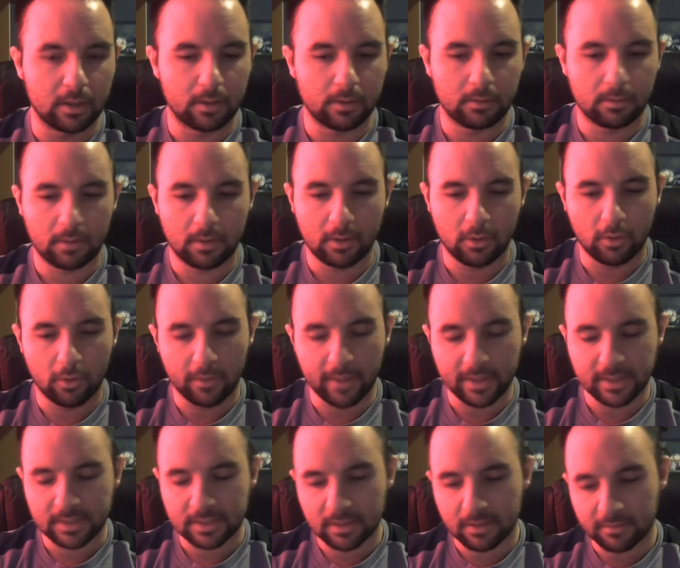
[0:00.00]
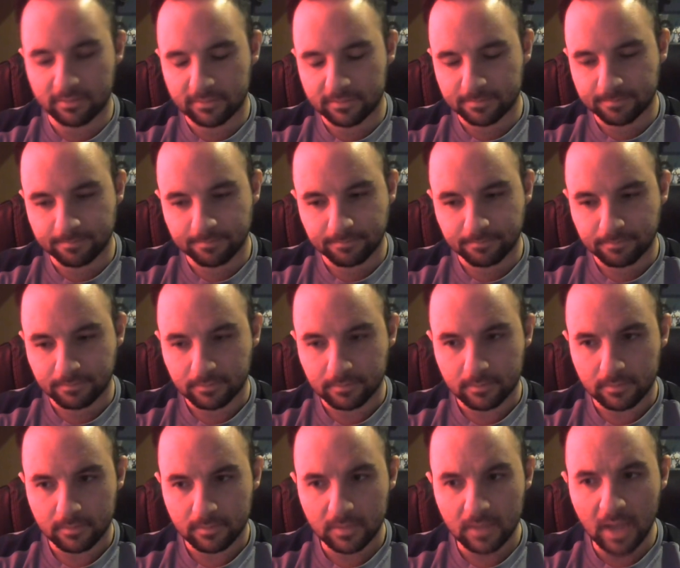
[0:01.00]
and all that stuff.
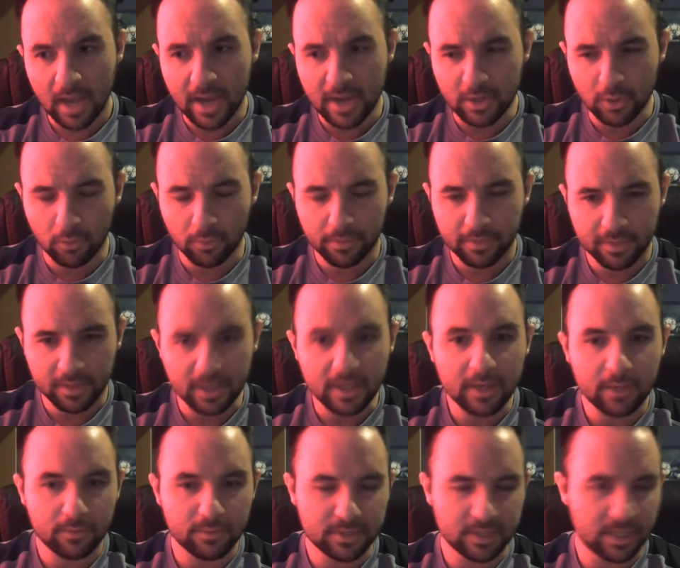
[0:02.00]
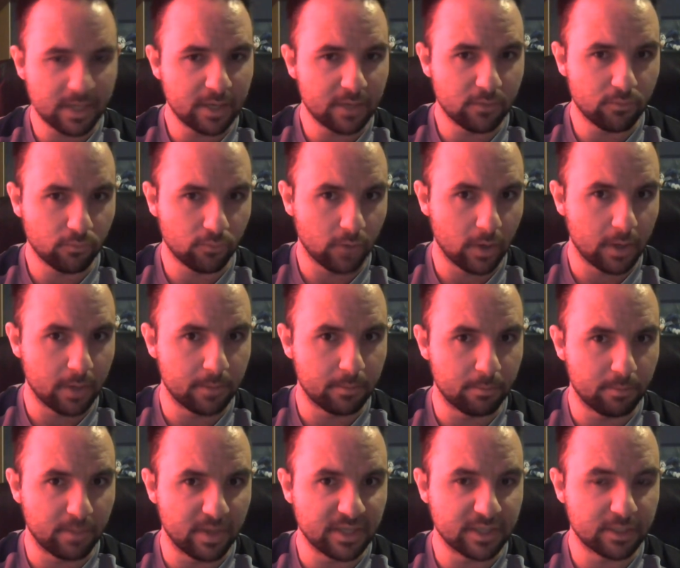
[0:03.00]
I don't think it was a hit and run
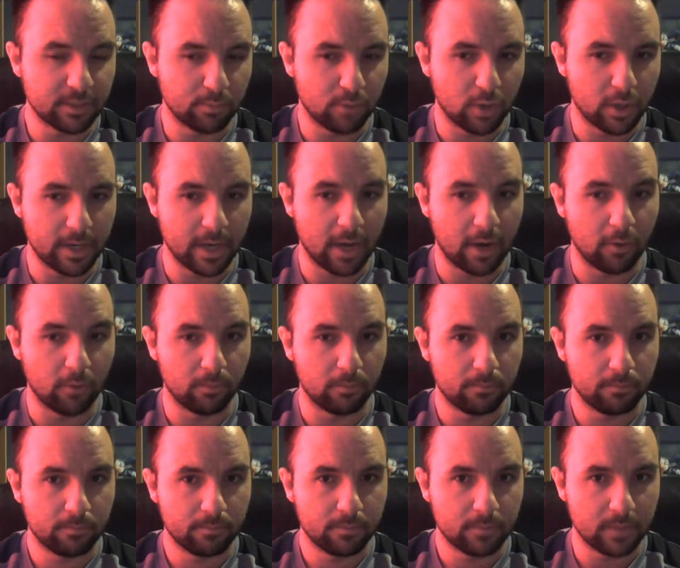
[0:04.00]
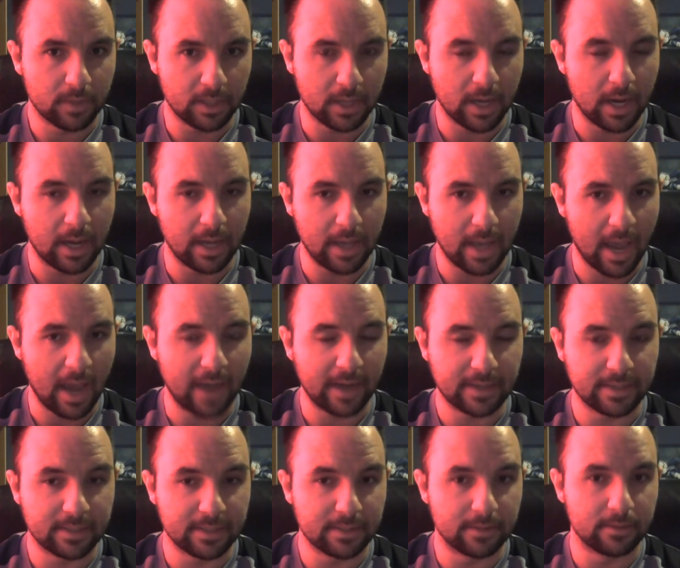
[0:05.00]
based upon how the guy
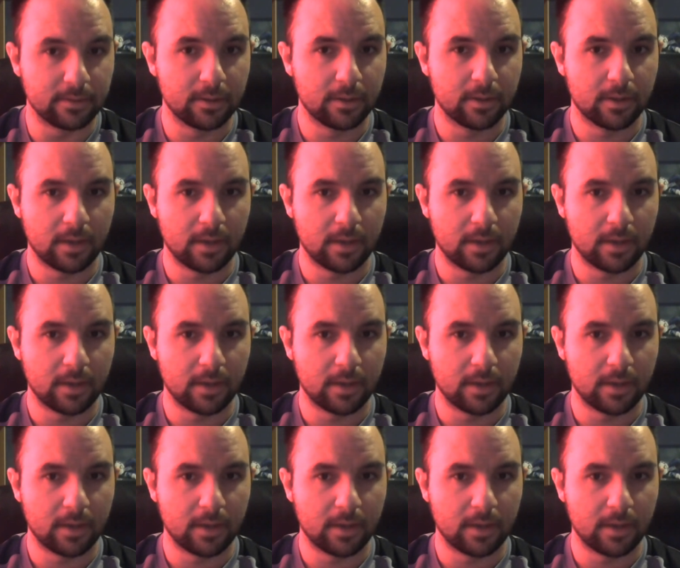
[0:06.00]
acted,